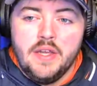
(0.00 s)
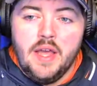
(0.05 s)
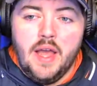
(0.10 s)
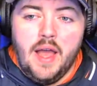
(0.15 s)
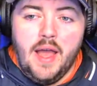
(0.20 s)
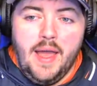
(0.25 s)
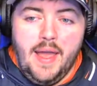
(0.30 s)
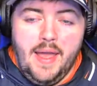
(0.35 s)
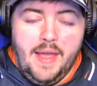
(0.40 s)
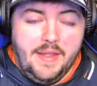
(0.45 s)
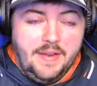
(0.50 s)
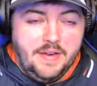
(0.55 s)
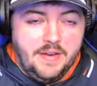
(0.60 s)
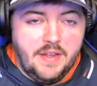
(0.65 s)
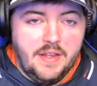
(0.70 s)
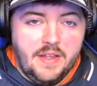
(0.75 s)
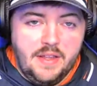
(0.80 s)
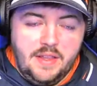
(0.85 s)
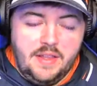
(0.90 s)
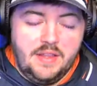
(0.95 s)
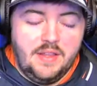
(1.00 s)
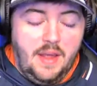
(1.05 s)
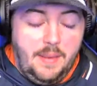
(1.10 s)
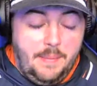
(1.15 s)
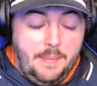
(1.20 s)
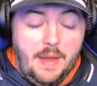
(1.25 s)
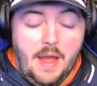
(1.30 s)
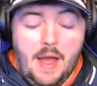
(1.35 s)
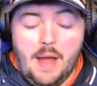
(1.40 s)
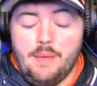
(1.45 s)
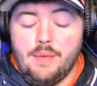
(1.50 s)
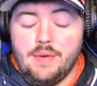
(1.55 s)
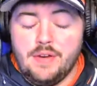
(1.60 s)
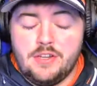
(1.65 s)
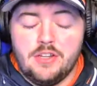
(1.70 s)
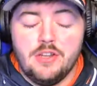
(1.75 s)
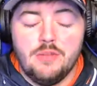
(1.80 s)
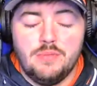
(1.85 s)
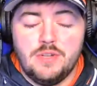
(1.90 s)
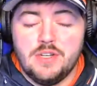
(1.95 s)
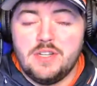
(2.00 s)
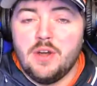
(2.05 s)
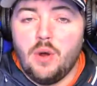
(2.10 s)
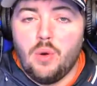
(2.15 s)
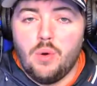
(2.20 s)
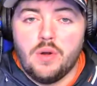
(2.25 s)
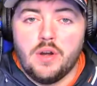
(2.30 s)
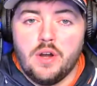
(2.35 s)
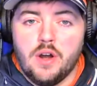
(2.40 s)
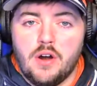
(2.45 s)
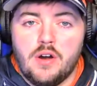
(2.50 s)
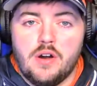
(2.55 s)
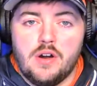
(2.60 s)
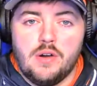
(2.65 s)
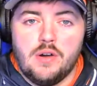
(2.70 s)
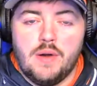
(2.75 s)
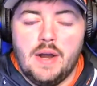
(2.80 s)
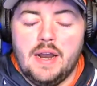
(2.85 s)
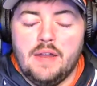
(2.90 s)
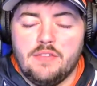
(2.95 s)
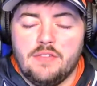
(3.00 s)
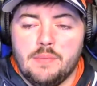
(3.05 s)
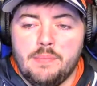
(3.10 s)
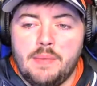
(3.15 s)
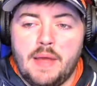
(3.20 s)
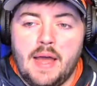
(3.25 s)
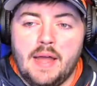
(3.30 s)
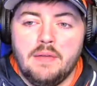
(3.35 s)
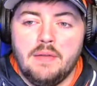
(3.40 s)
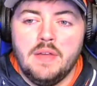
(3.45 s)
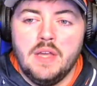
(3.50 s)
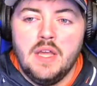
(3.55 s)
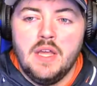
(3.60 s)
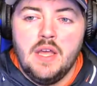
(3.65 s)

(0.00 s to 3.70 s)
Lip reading: and I would assume just Holden Garner right off the bat.